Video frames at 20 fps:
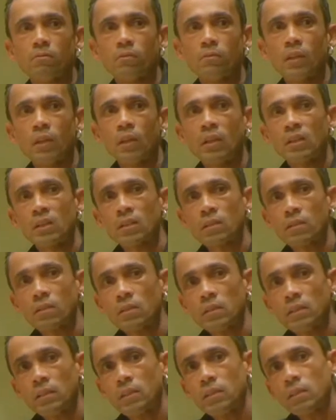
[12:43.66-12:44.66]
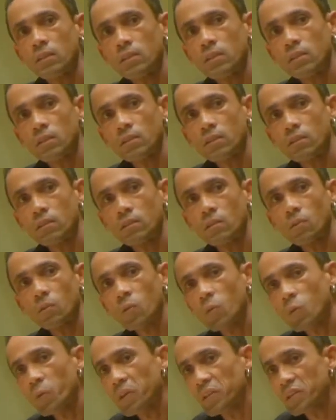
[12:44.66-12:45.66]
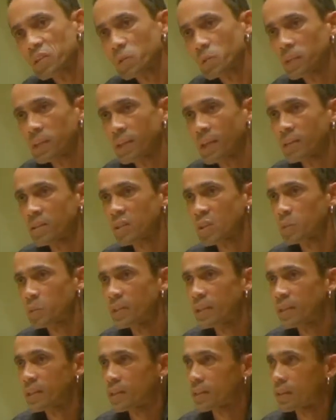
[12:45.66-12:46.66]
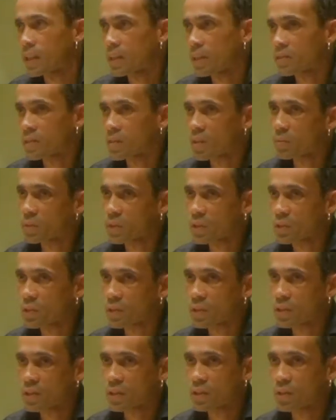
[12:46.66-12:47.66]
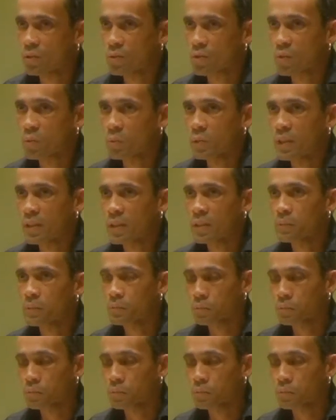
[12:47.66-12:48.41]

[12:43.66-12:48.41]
as always when I speak and have the opportunity to speak,